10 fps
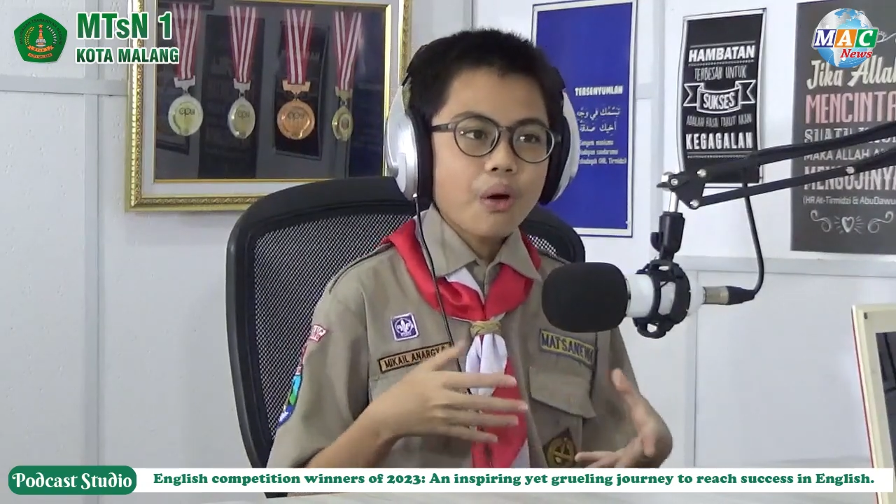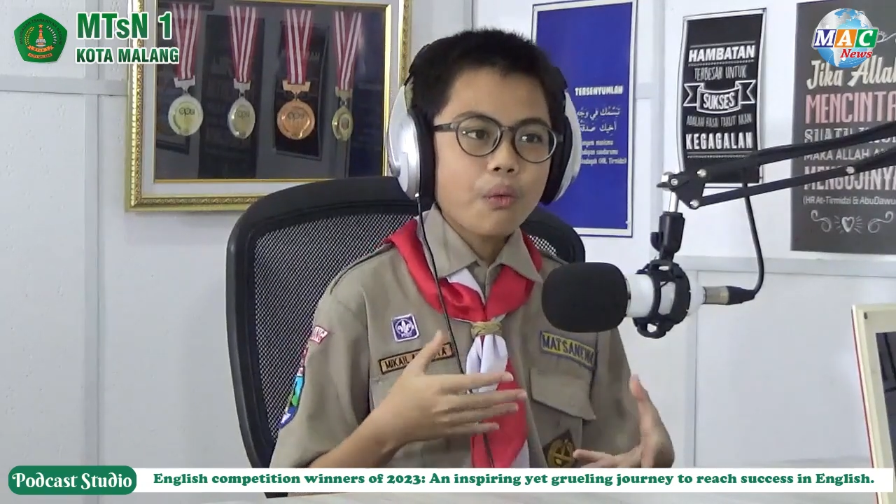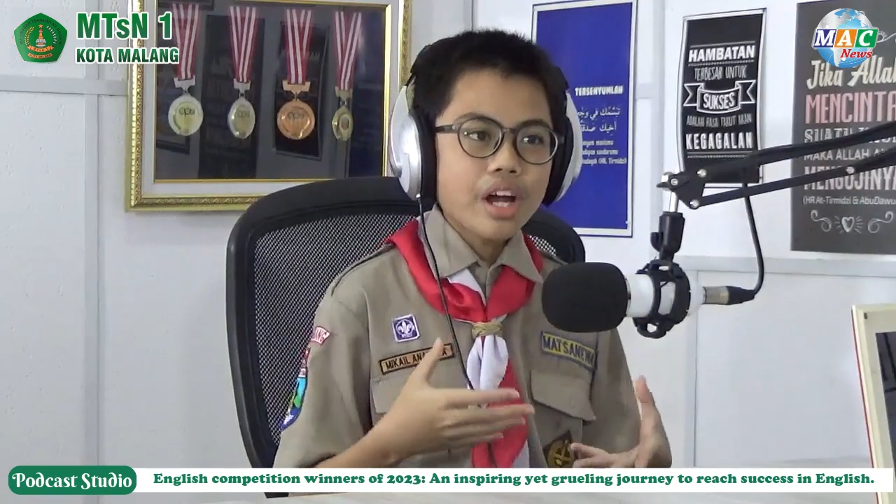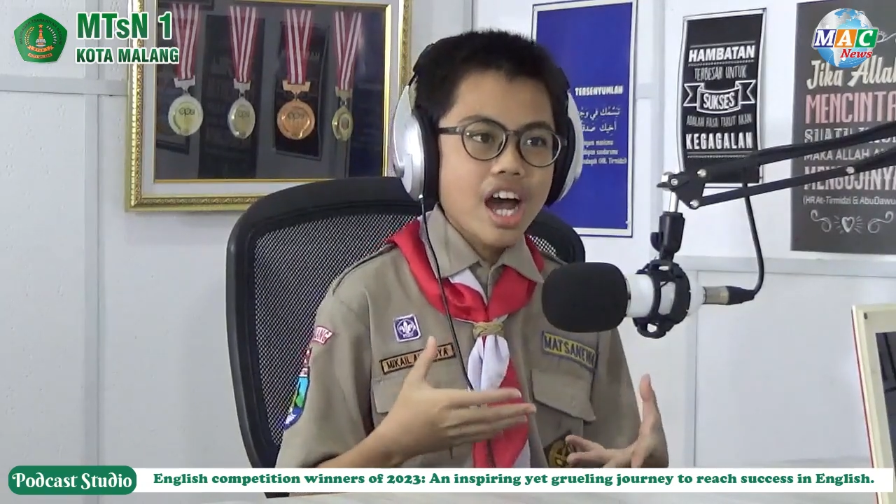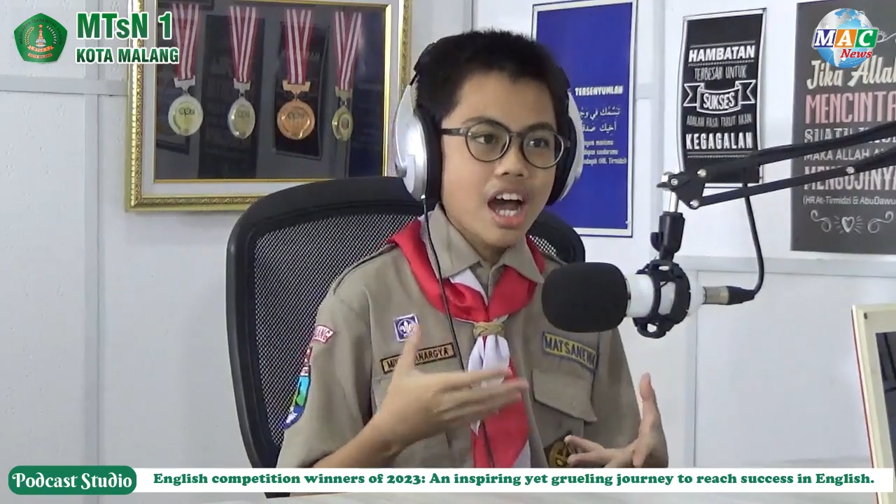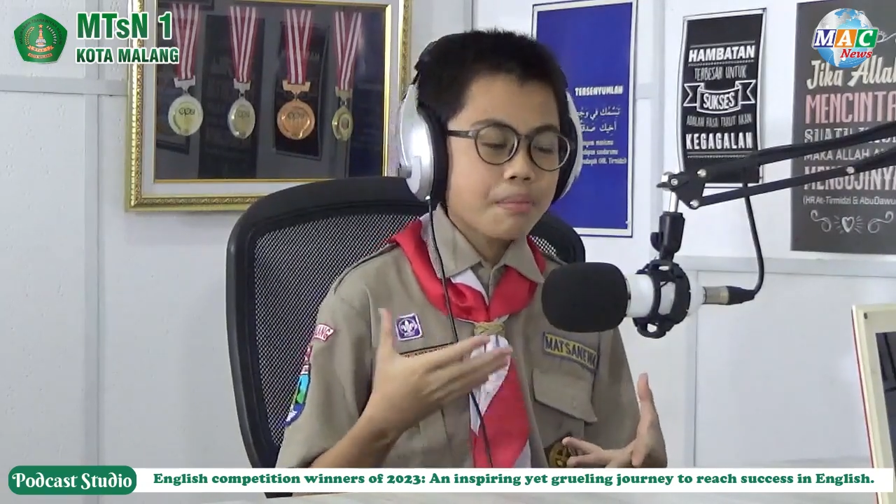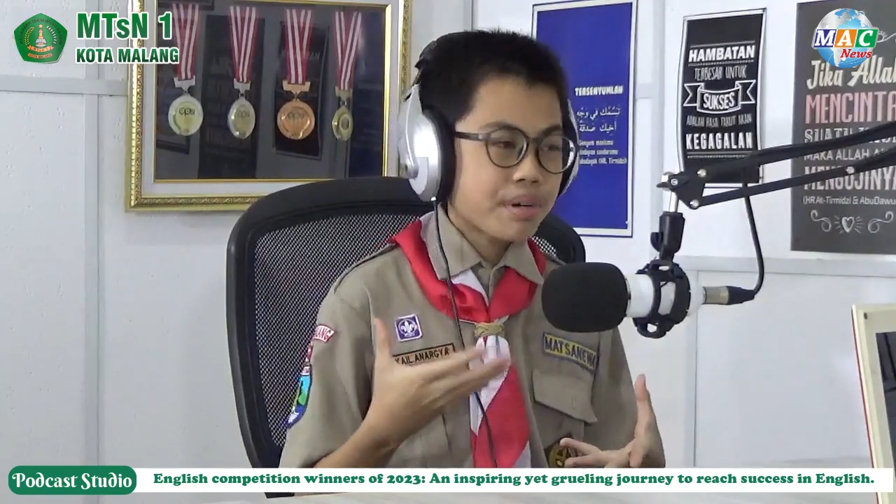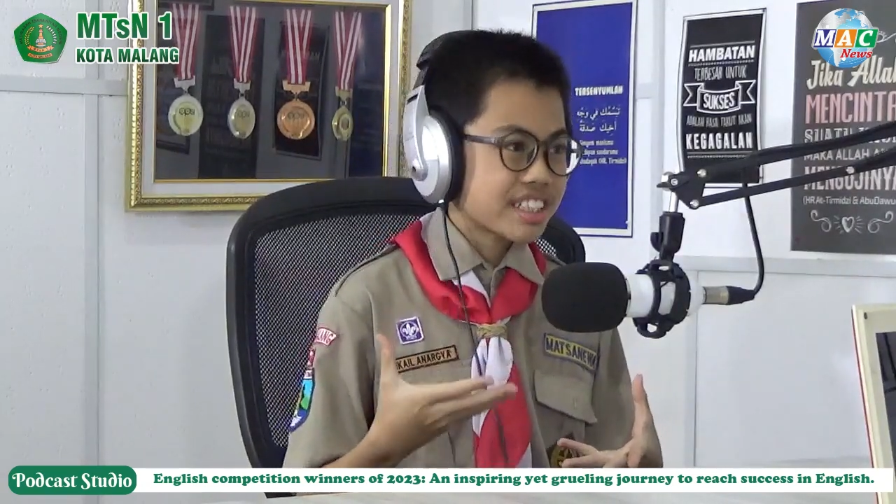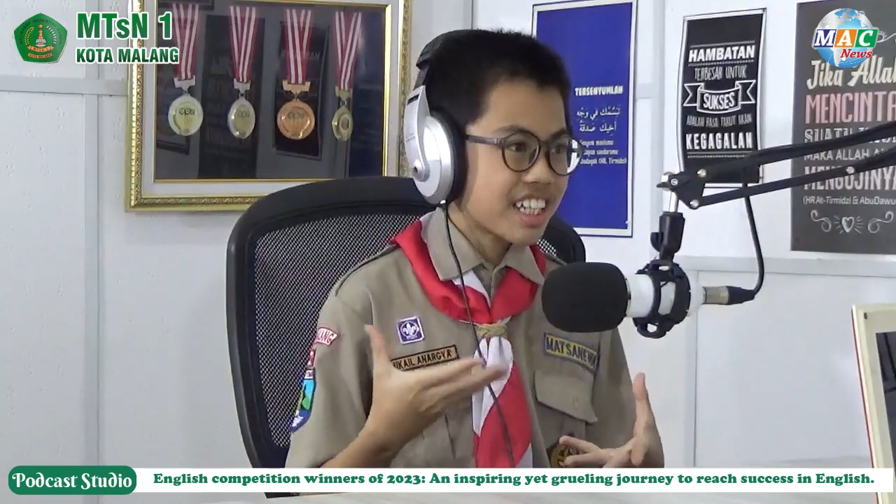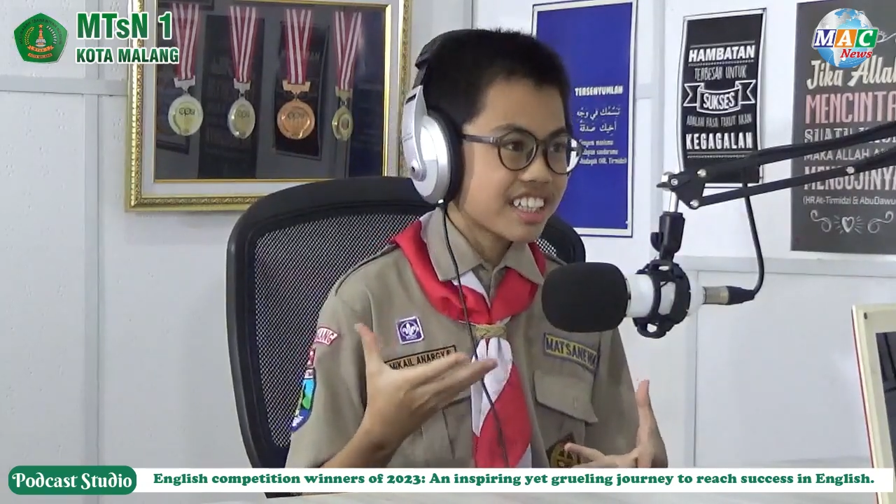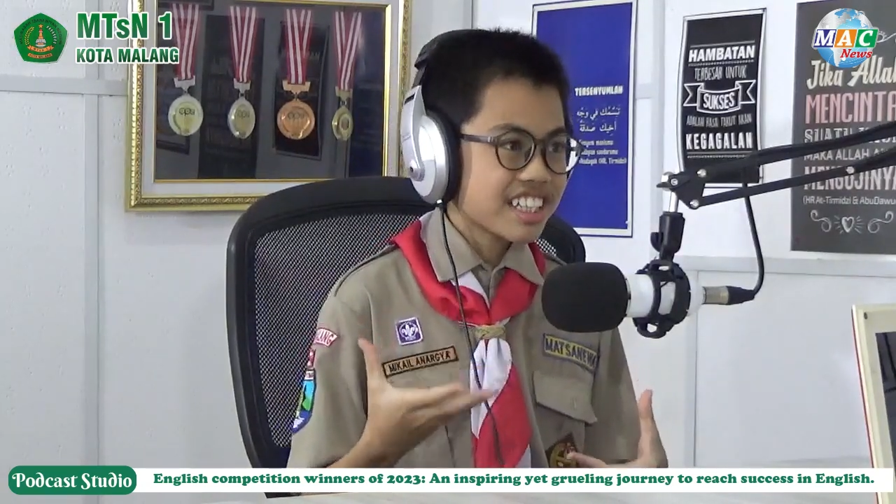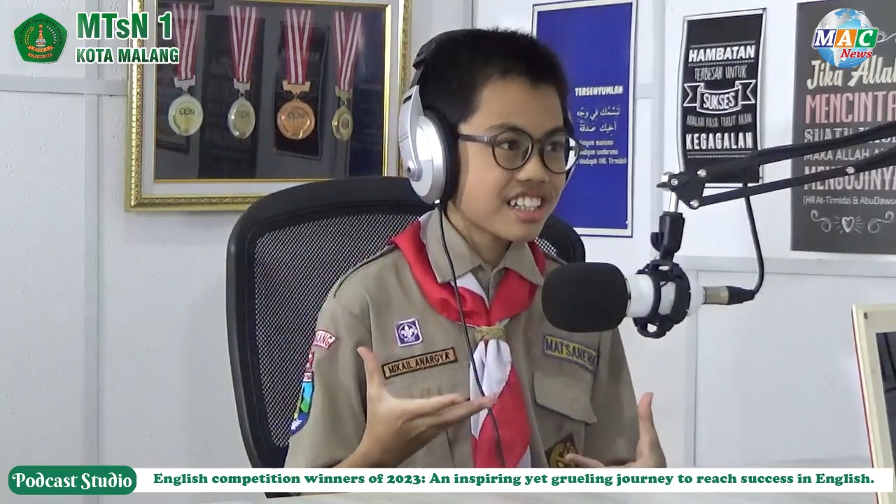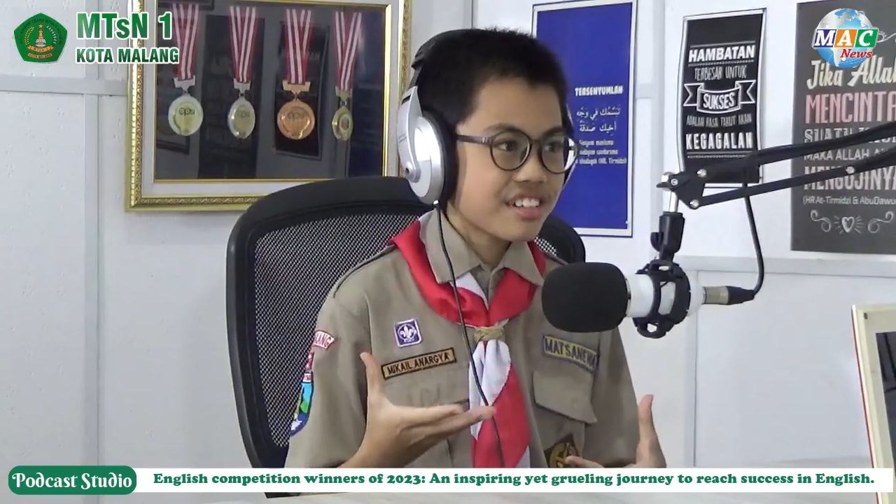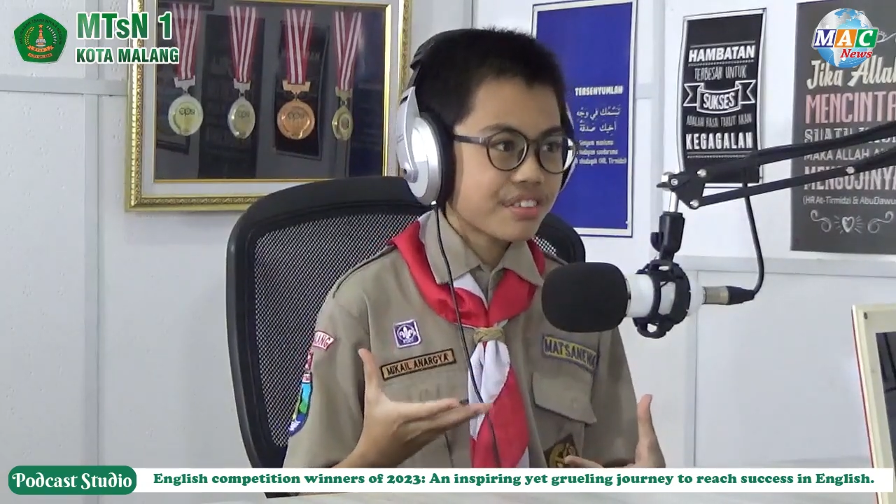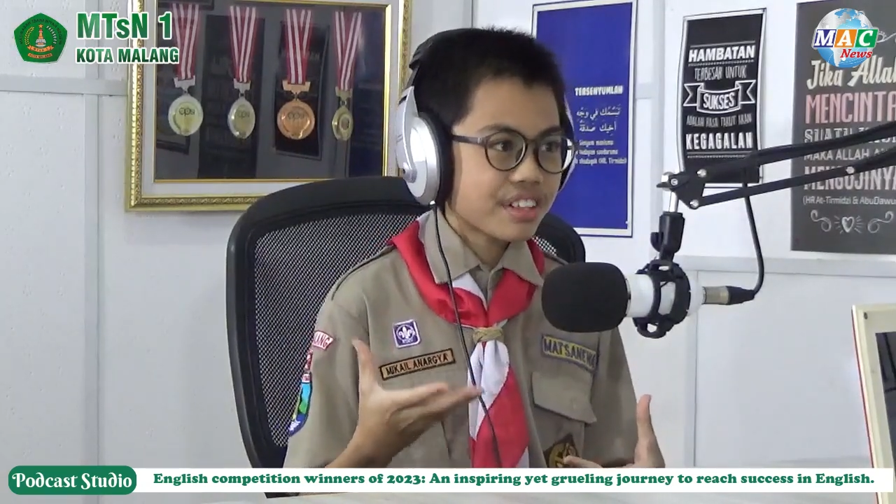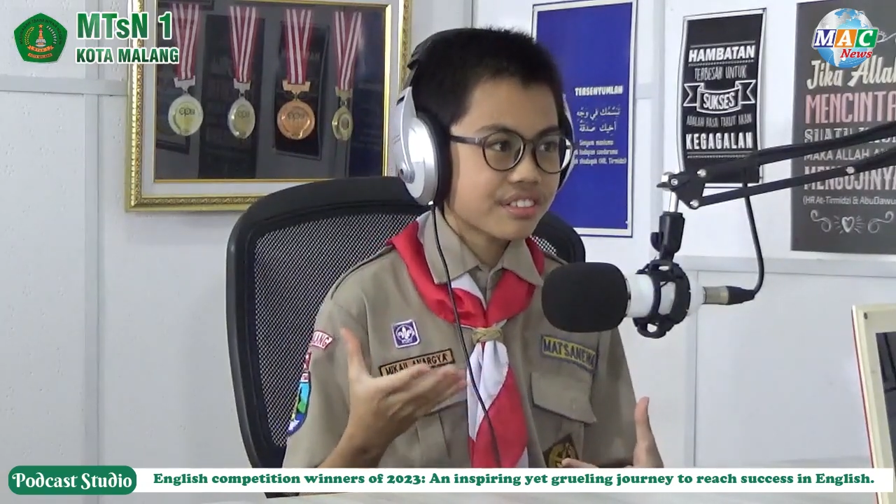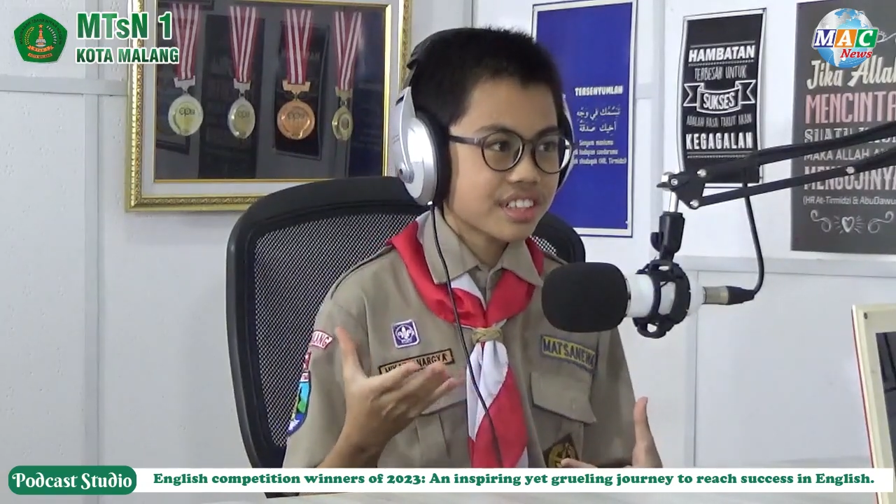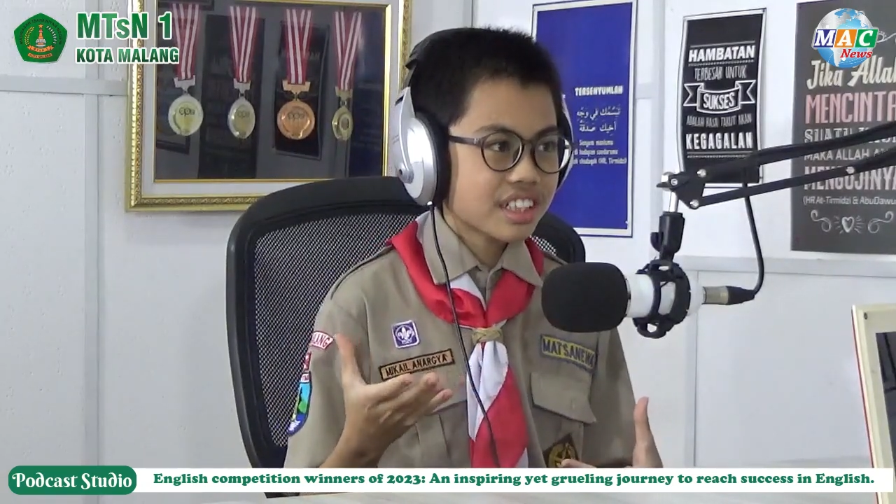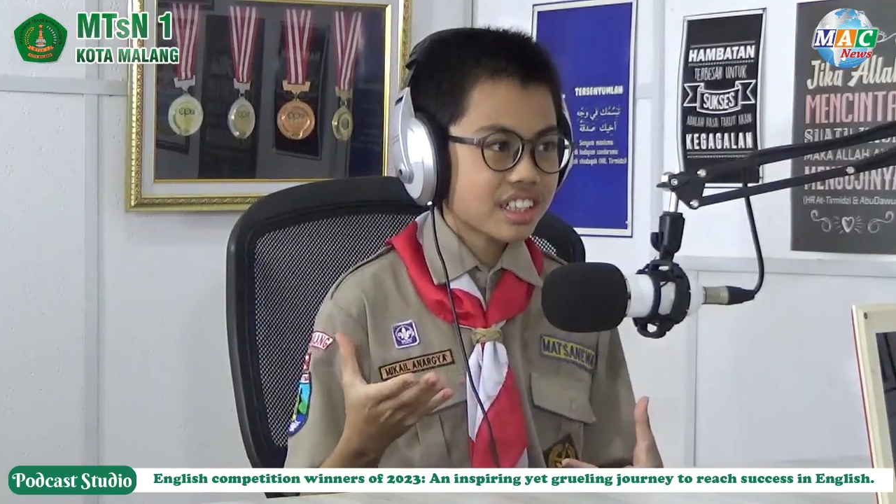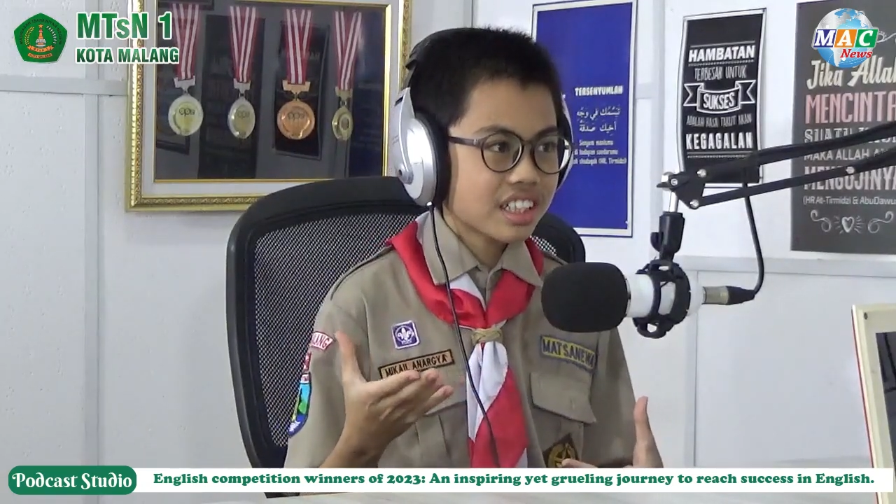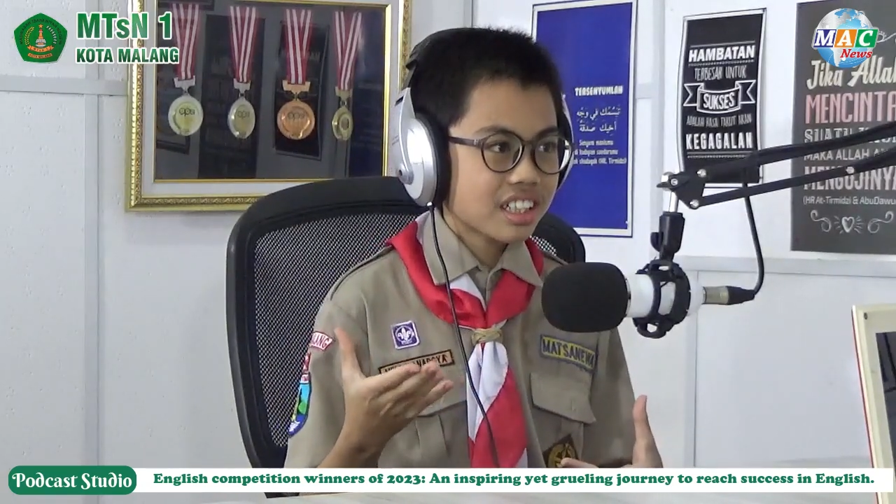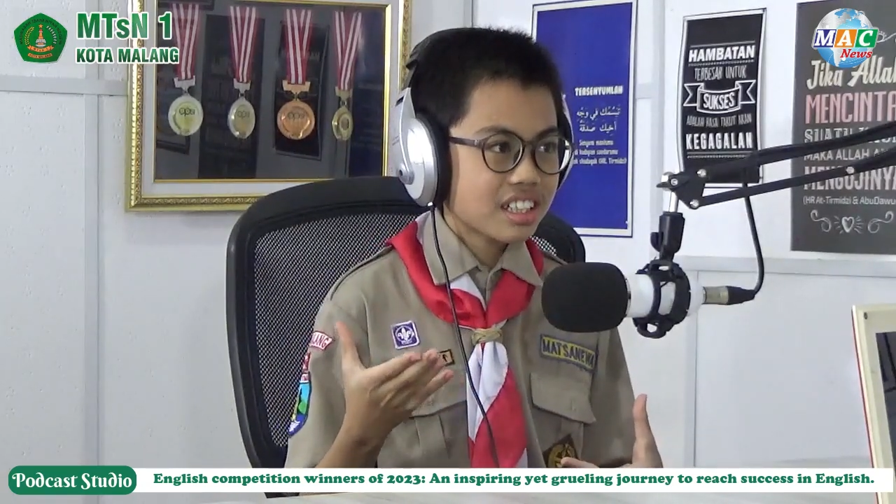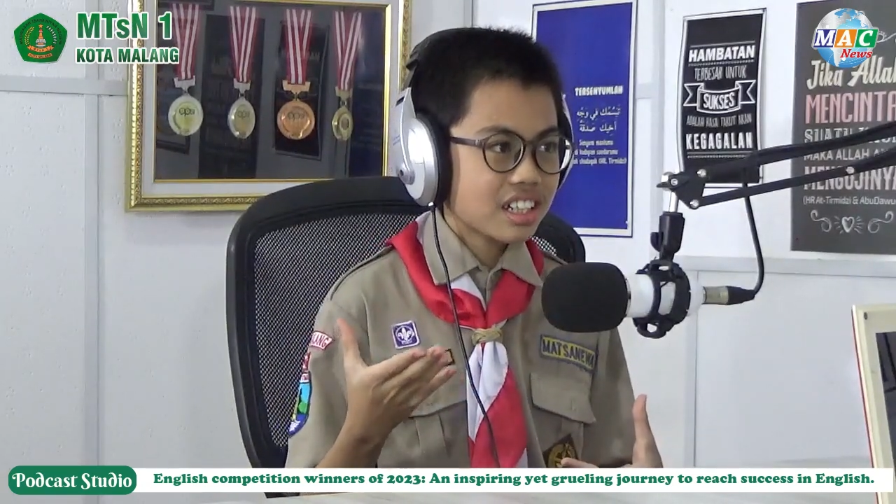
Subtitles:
what I presented in front of the